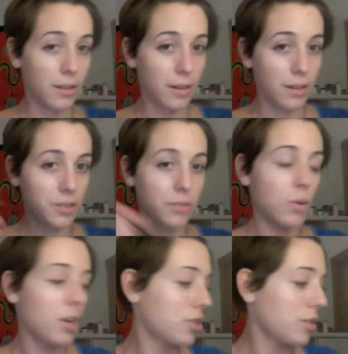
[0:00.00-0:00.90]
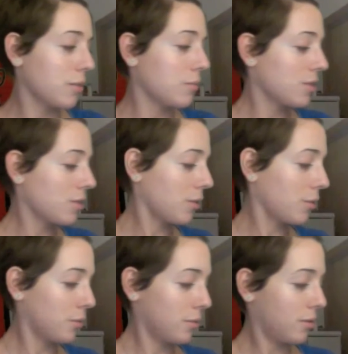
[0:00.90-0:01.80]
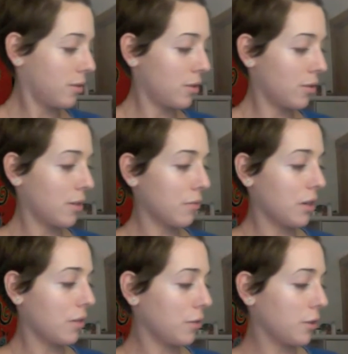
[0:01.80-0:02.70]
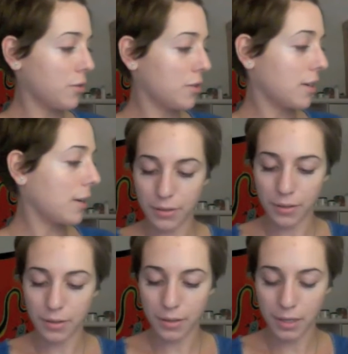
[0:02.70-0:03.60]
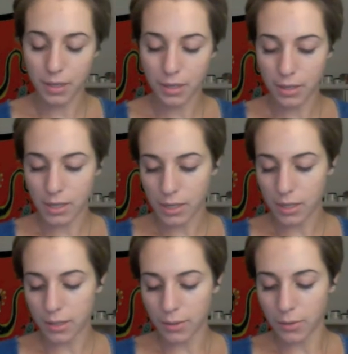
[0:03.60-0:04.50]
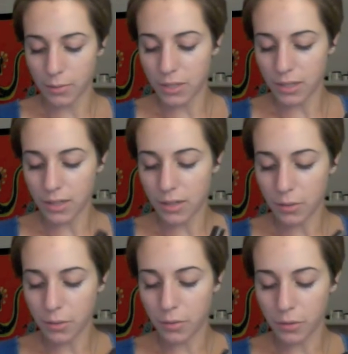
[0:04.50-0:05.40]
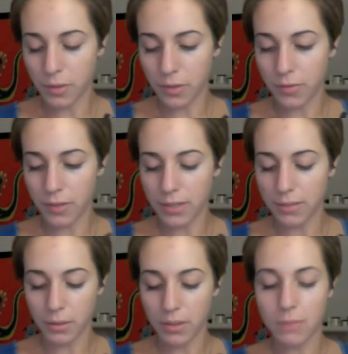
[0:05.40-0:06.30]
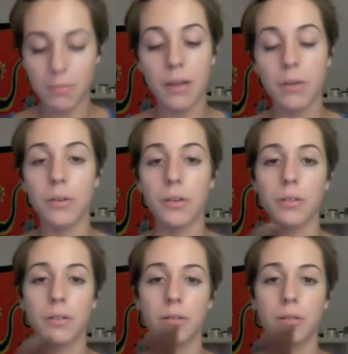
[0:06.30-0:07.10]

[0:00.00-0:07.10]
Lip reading: just washed them, so they're not ready for using yet. So I'm just going to go over my face with this powder.